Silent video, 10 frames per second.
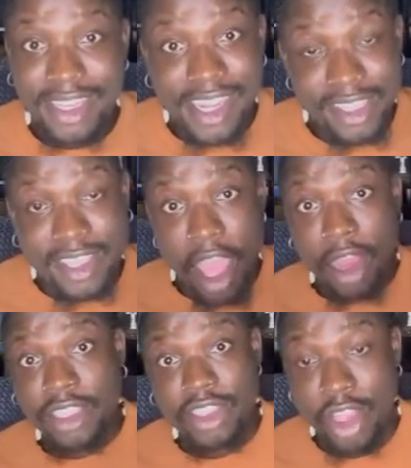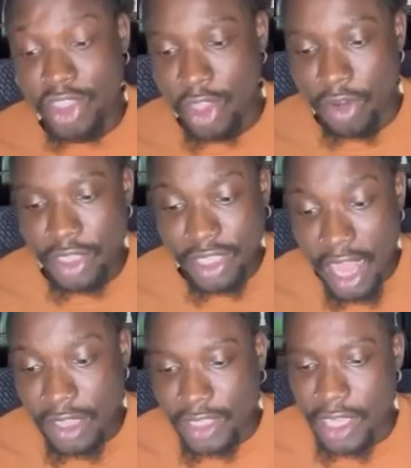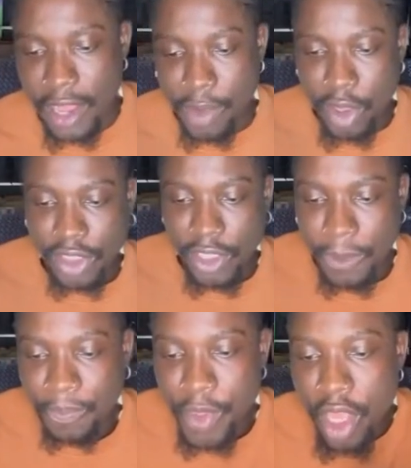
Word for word: This girl is not sorry. Now see, let me continue.